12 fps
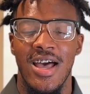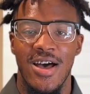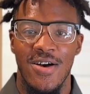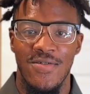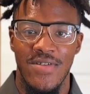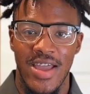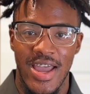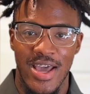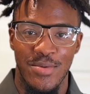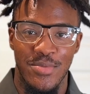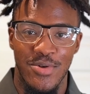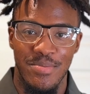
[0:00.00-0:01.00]
of
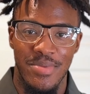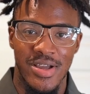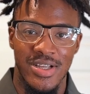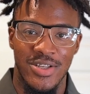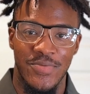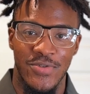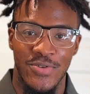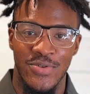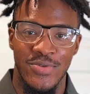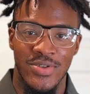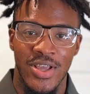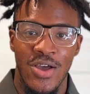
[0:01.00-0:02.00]
animal-based
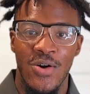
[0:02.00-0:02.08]
foods